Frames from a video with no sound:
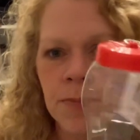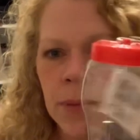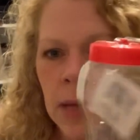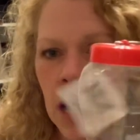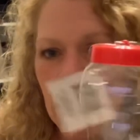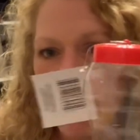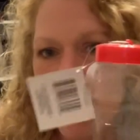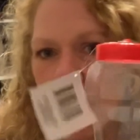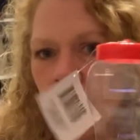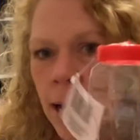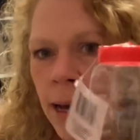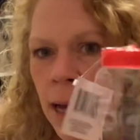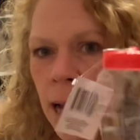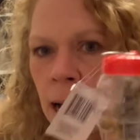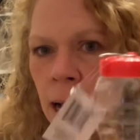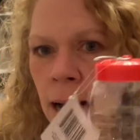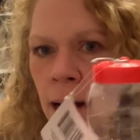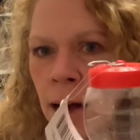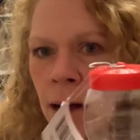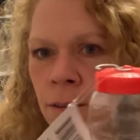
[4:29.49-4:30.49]
Now I
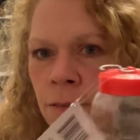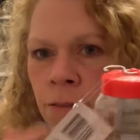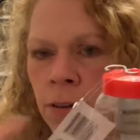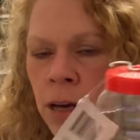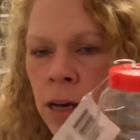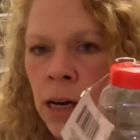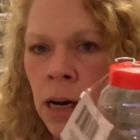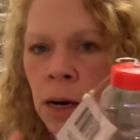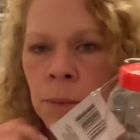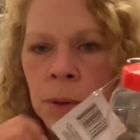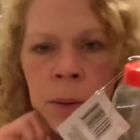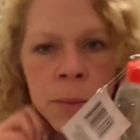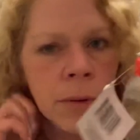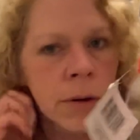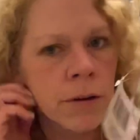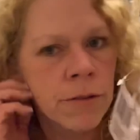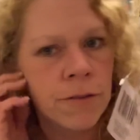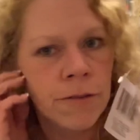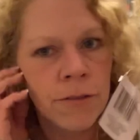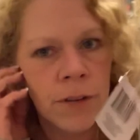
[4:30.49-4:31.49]
have a
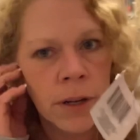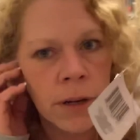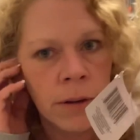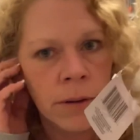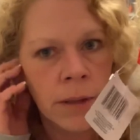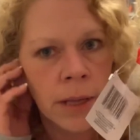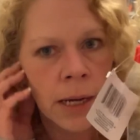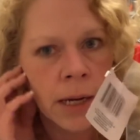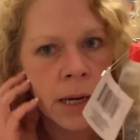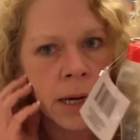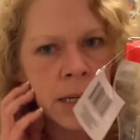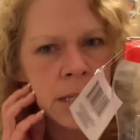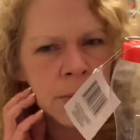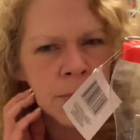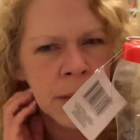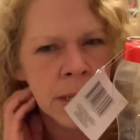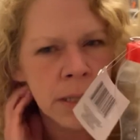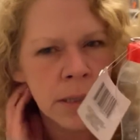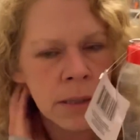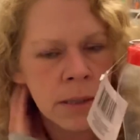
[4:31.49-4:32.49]
hummingbird feeder that I
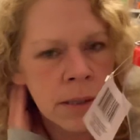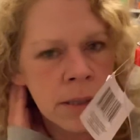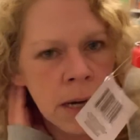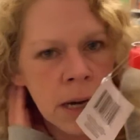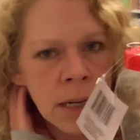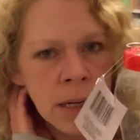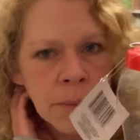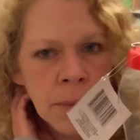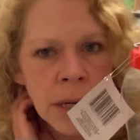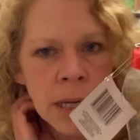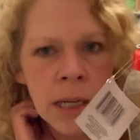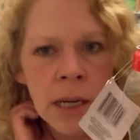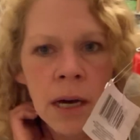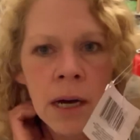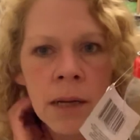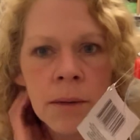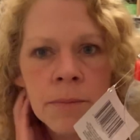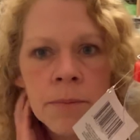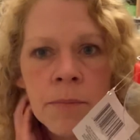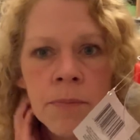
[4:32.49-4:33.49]
spent a ton of money
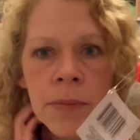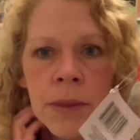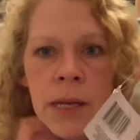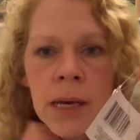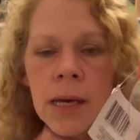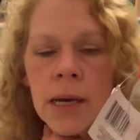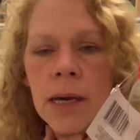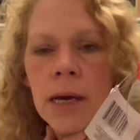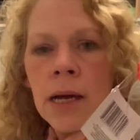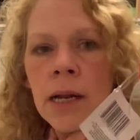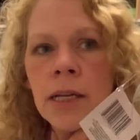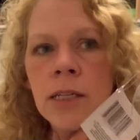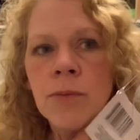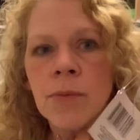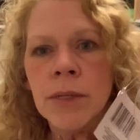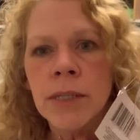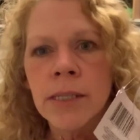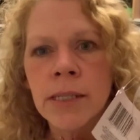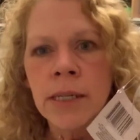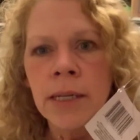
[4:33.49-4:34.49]
on and it's
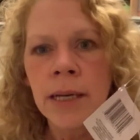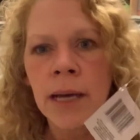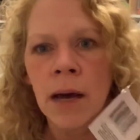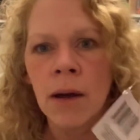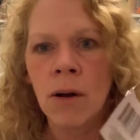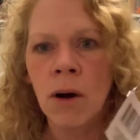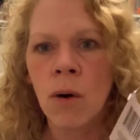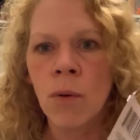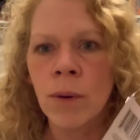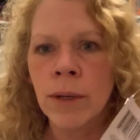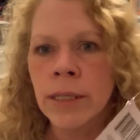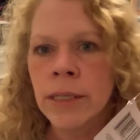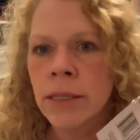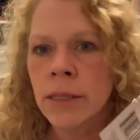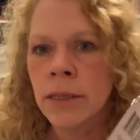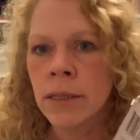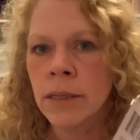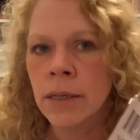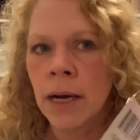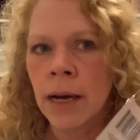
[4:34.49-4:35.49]
been sitting out all
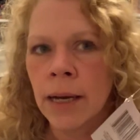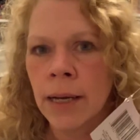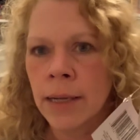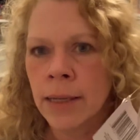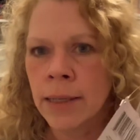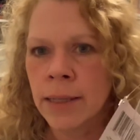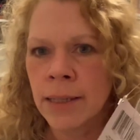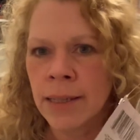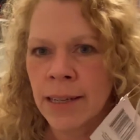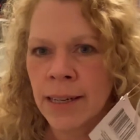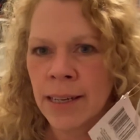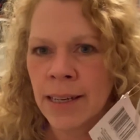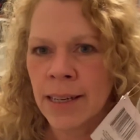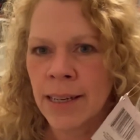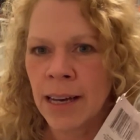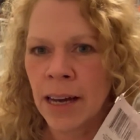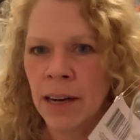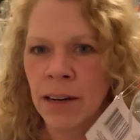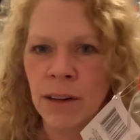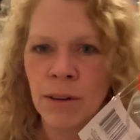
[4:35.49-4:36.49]
winter and
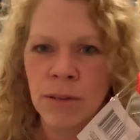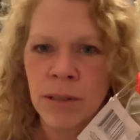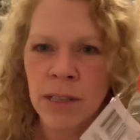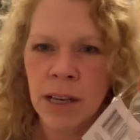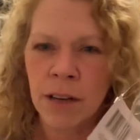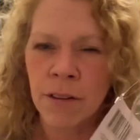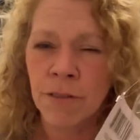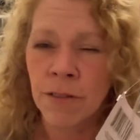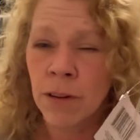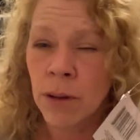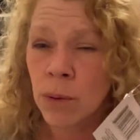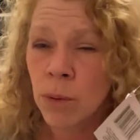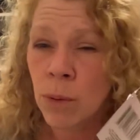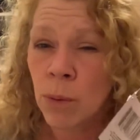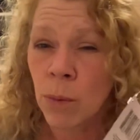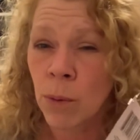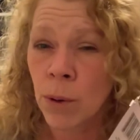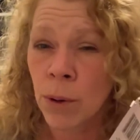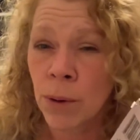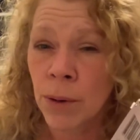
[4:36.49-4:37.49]
I don't know, it's like filled with
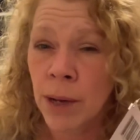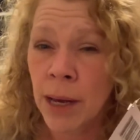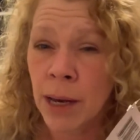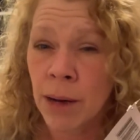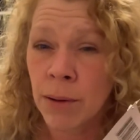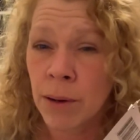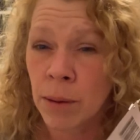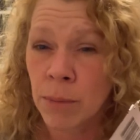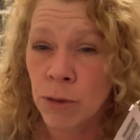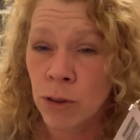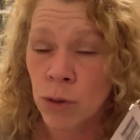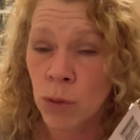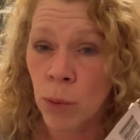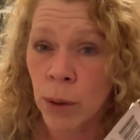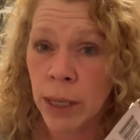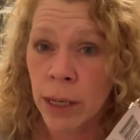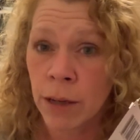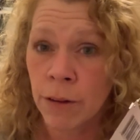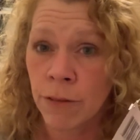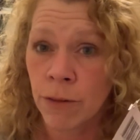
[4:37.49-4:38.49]
water now and I'm just
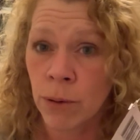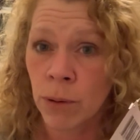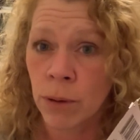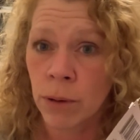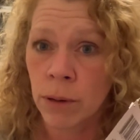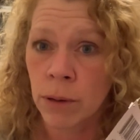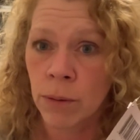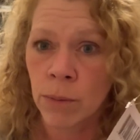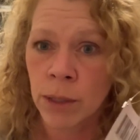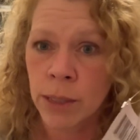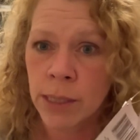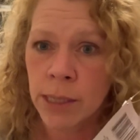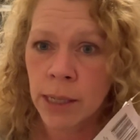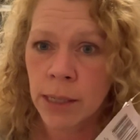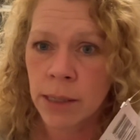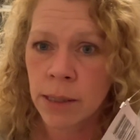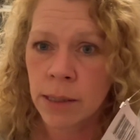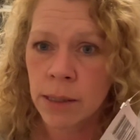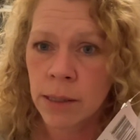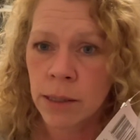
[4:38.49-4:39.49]
waiting for once it
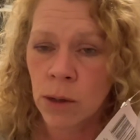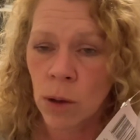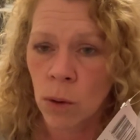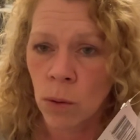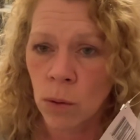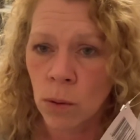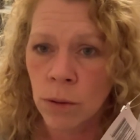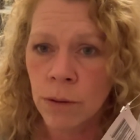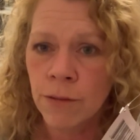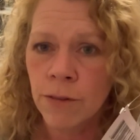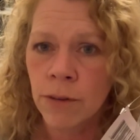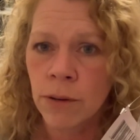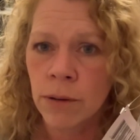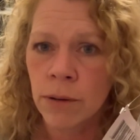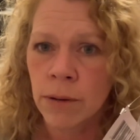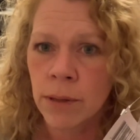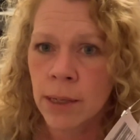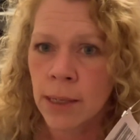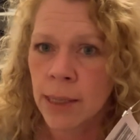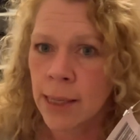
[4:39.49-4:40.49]
gets cold
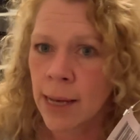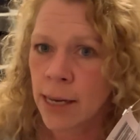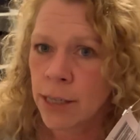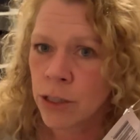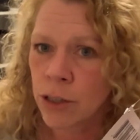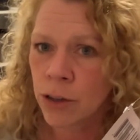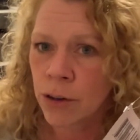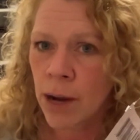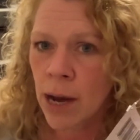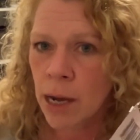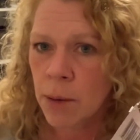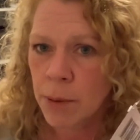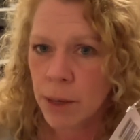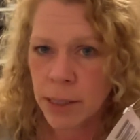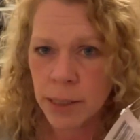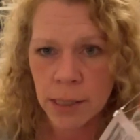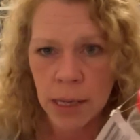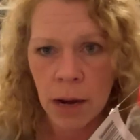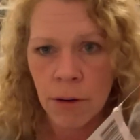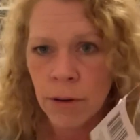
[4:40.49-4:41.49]
for the glass to crack
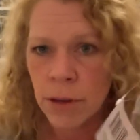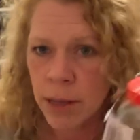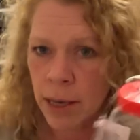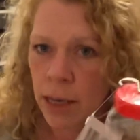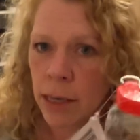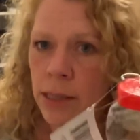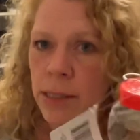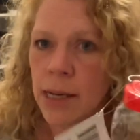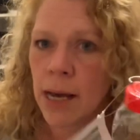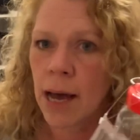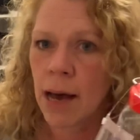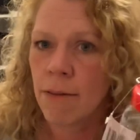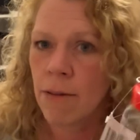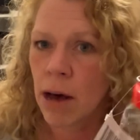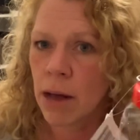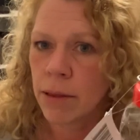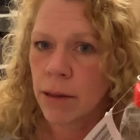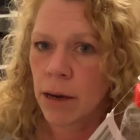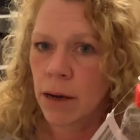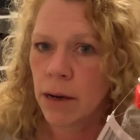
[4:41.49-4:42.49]
because everything else I have
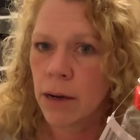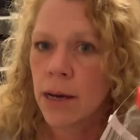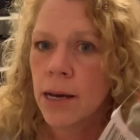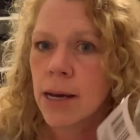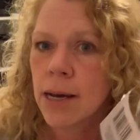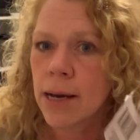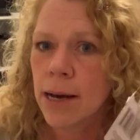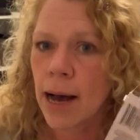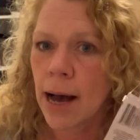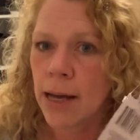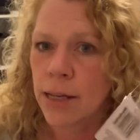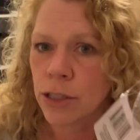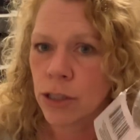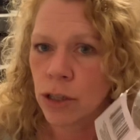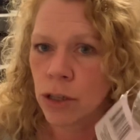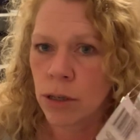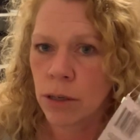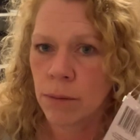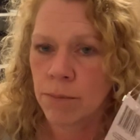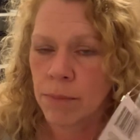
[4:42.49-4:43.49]
out there has
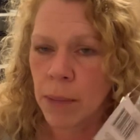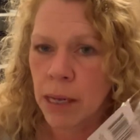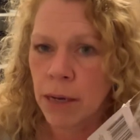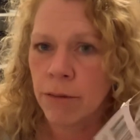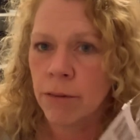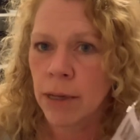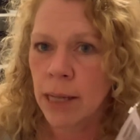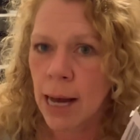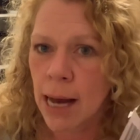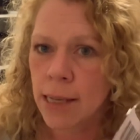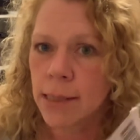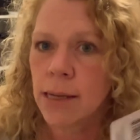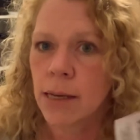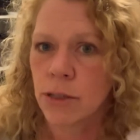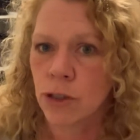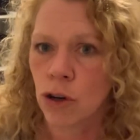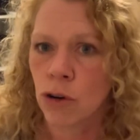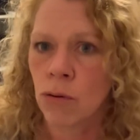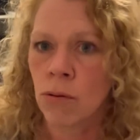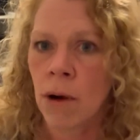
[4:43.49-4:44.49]
made of glass
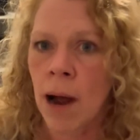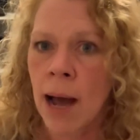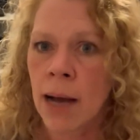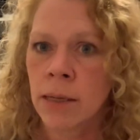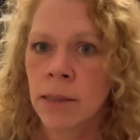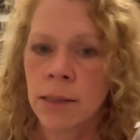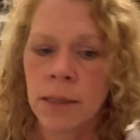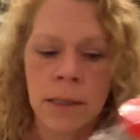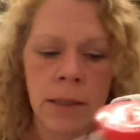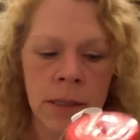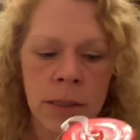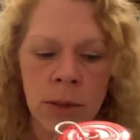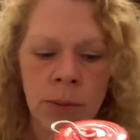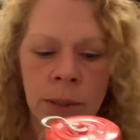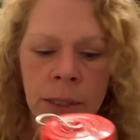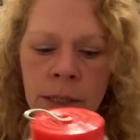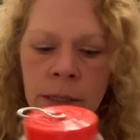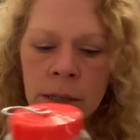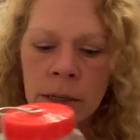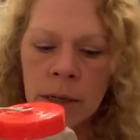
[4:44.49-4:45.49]
has cracked this
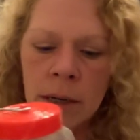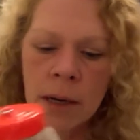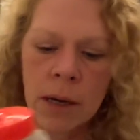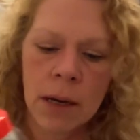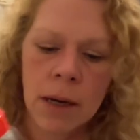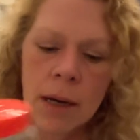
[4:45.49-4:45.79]
winter.